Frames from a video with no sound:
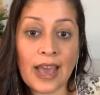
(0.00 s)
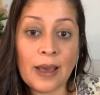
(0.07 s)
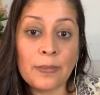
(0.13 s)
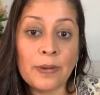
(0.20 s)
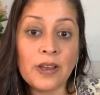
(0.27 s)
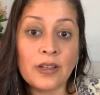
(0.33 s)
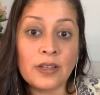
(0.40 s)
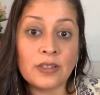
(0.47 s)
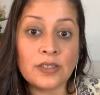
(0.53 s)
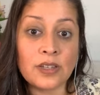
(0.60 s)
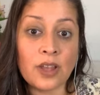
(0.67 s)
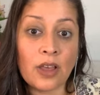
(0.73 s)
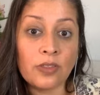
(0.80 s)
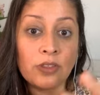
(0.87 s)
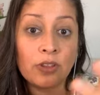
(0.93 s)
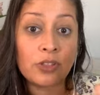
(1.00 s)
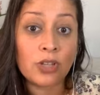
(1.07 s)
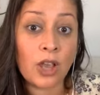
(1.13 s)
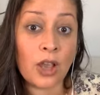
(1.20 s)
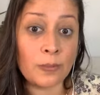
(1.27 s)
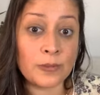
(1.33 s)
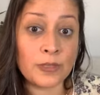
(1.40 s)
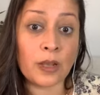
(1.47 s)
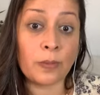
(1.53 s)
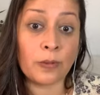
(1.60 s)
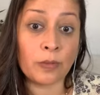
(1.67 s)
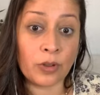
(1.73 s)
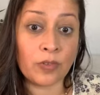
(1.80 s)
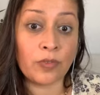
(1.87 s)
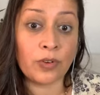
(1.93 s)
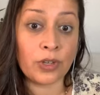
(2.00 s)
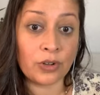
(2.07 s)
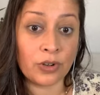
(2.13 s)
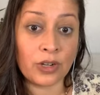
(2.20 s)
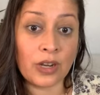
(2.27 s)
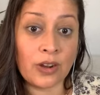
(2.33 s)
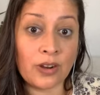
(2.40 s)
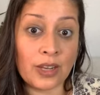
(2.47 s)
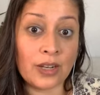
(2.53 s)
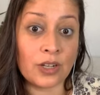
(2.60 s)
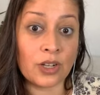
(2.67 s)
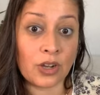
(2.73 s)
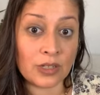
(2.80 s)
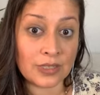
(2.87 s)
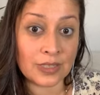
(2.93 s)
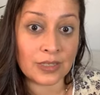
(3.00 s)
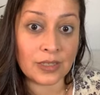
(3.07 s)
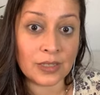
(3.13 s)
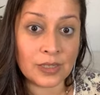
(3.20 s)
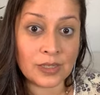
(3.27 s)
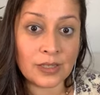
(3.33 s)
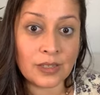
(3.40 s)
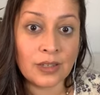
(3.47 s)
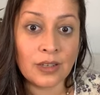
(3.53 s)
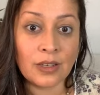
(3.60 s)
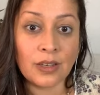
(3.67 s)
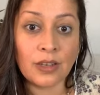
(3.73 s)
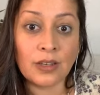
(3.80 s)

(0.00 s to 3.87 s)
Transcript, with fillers: GABA is not the top supplement for urinary incontinence.